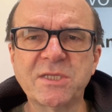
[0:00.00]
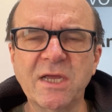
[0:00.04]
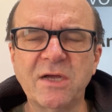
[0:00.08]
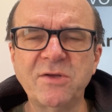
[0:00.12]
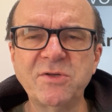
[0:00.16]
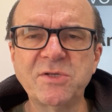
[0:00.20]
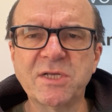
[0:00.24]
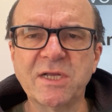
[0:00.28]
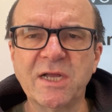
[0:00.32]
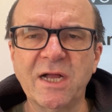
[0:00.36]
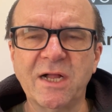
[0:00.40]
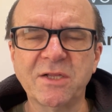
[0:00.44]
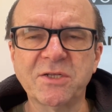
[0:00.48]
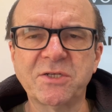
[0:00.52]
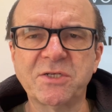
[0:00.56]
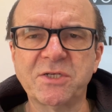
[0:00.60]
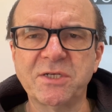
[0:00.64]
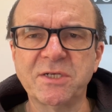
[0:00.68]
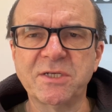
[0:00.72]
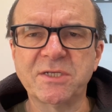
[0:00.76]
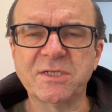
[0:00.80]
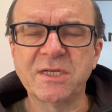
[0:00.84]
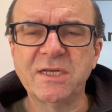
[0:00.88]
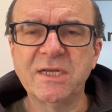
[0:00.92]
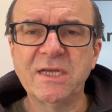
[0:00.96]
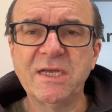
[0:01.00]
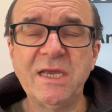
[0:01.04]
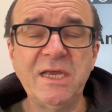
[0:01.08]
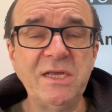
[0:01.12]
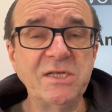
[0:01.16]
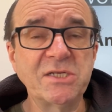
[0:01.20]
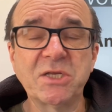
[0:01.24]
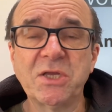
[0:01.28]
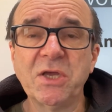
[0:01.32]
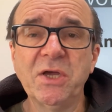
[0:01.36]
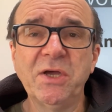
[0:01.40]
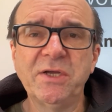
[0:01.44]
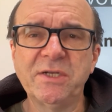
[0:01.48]
those cultures?
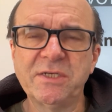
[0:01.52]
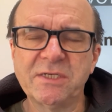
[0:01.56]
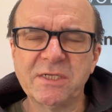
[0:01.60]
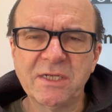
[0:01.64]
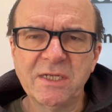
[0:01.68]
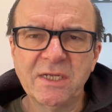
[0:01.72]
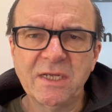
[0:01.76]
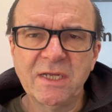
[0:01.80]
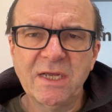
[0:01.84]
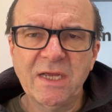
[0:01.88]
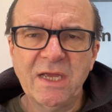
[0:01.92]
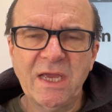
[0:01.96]
He's good.